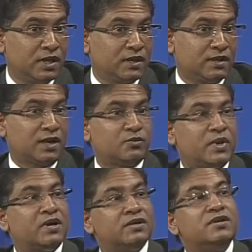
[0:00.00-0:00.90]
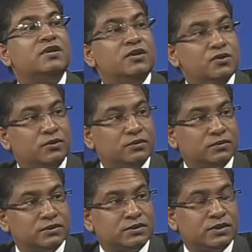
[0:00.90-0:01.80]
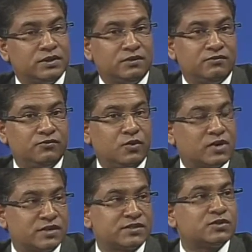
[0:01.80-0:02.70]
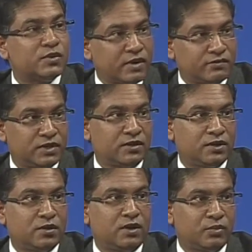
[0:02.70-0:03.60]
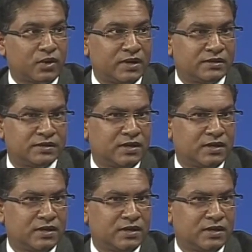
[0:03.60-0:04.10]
Yet we continue to focus so heavily on the oil price,